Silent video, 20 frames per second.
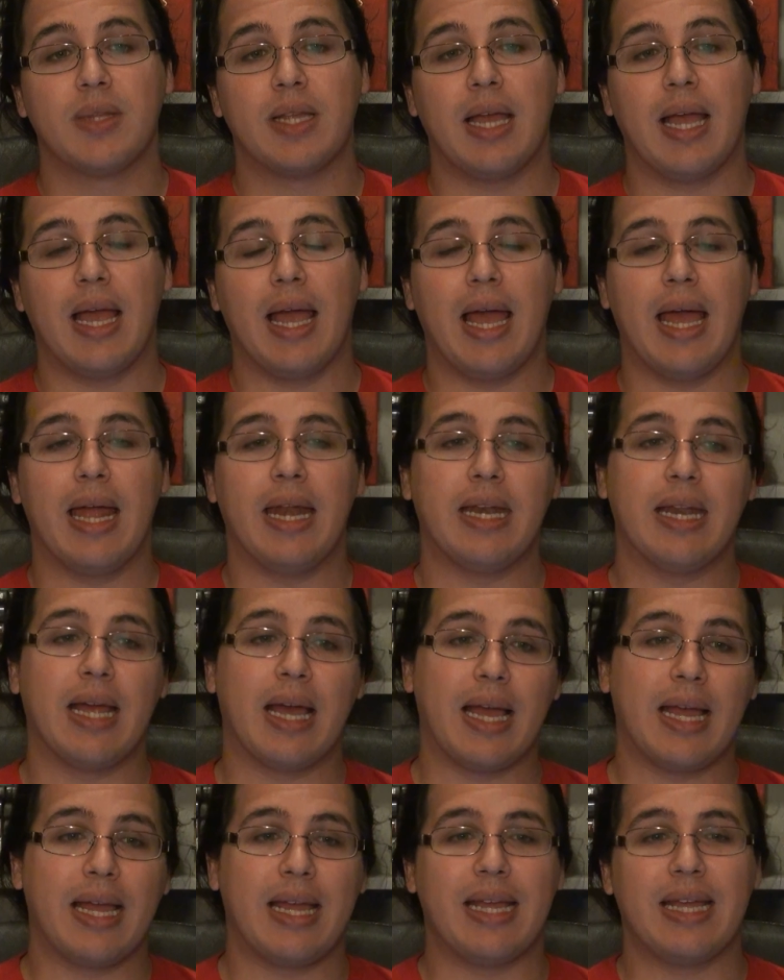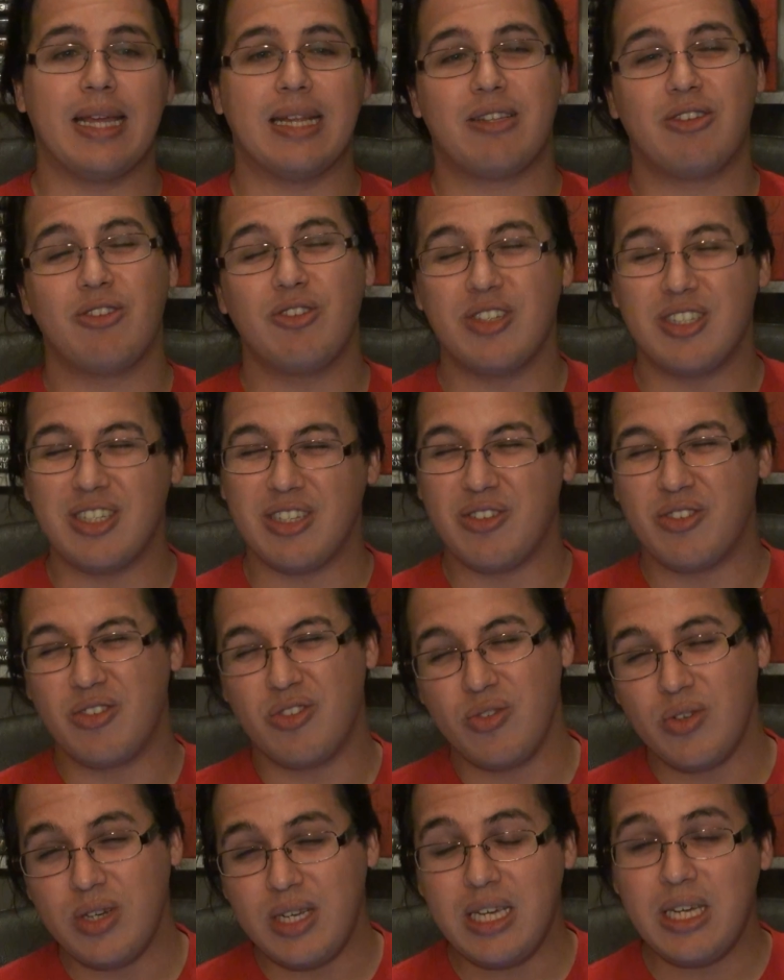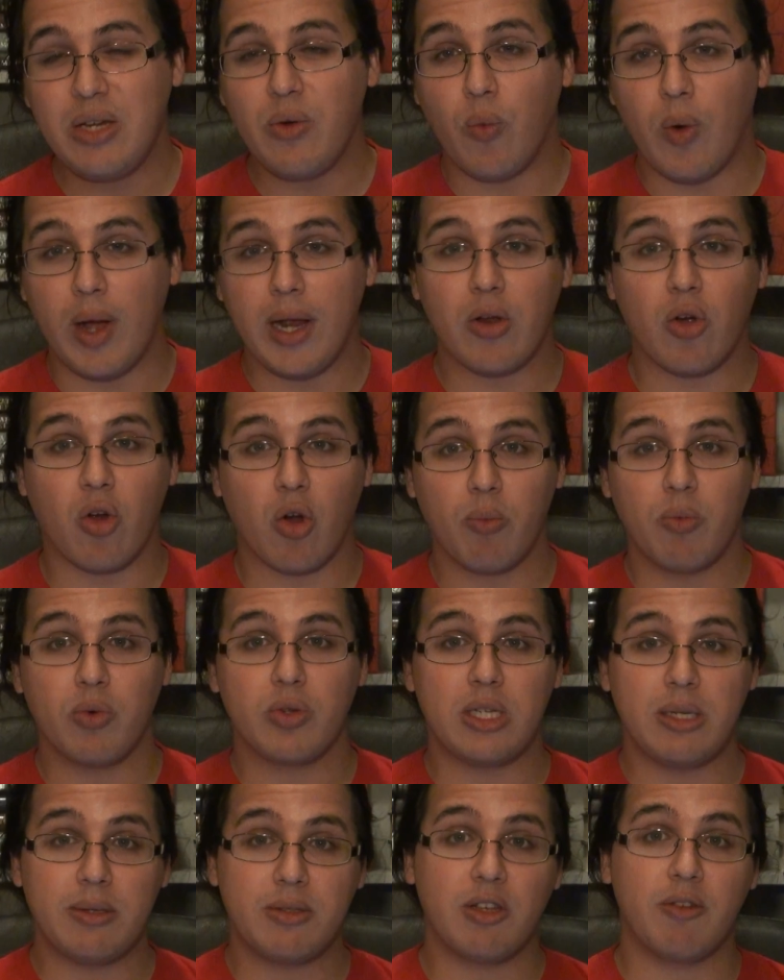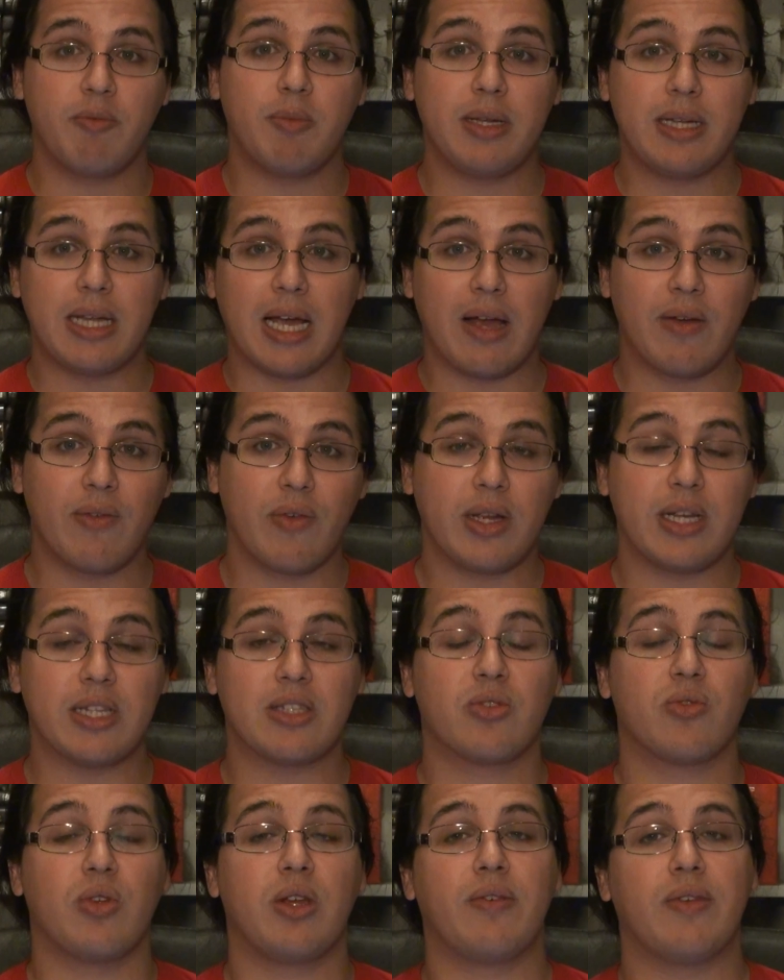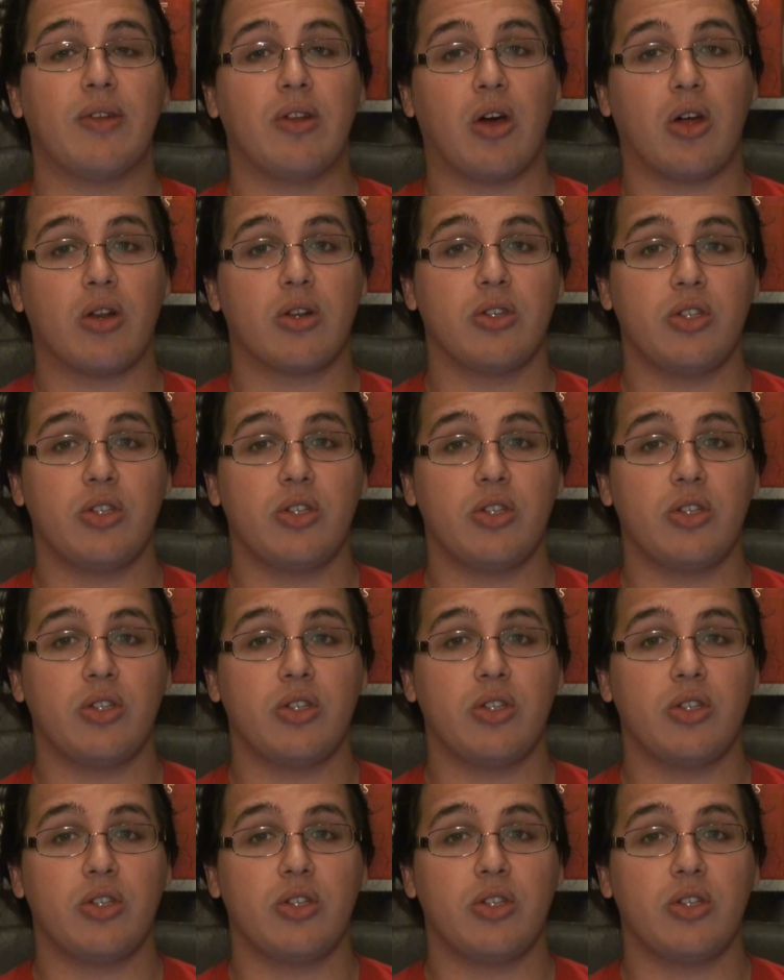And to a degree, White Harbor seems to have been gathering its strength and not